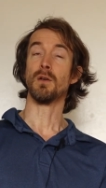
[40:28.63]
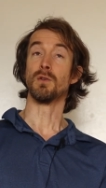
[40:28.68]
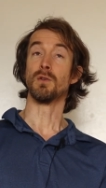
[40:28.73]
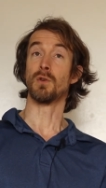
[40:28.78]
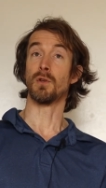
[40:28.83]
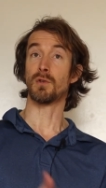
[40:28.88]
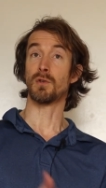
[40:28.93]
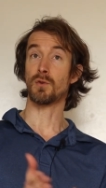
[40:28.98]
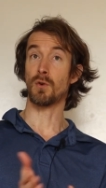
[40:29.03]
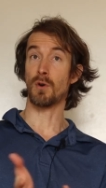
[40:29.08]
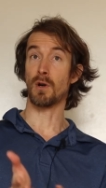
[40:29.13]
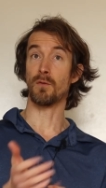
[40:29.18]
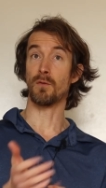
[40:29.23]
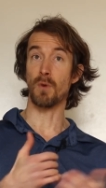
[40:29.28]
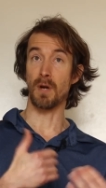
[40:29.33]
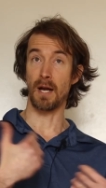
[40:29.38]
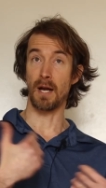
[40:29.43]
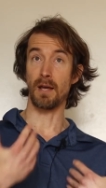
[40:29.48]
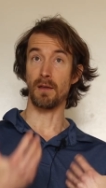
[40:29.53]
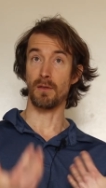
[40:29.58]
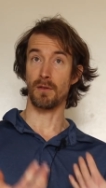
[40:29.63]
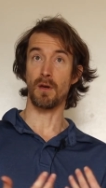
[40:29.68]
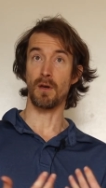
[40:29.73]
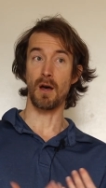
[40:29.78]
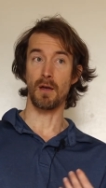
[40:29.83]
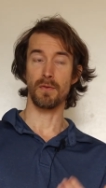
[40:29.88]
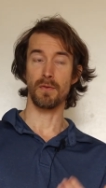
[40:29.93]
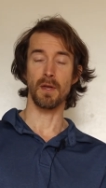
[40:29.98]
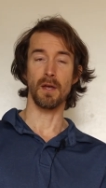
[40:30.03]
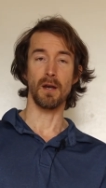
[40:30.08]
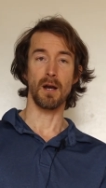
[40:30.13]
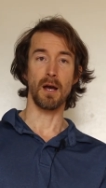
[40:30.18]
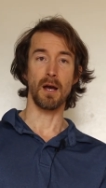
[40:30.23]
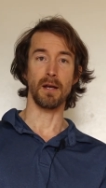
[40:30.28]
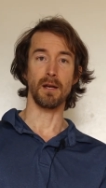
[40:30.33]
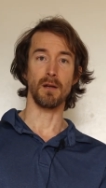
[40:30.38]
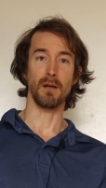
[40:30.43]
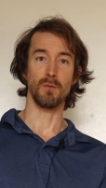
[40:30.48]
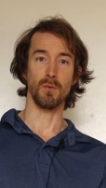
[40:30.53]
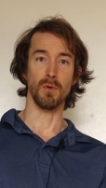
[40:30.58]
So the story of when I thought that
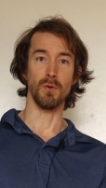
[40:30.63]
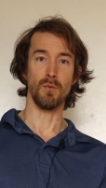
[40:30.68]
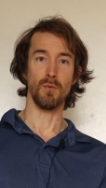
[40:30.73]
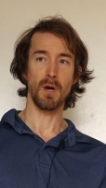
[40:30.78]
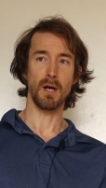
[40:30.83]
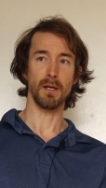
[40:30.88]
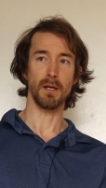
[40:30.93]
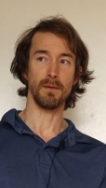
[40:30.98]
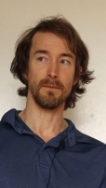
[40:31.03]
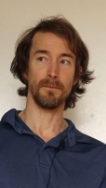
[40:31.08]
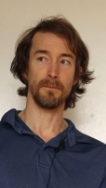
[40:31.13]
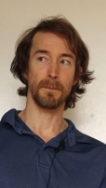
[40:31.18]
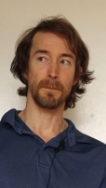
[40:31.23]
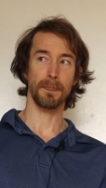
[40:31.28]
I would run,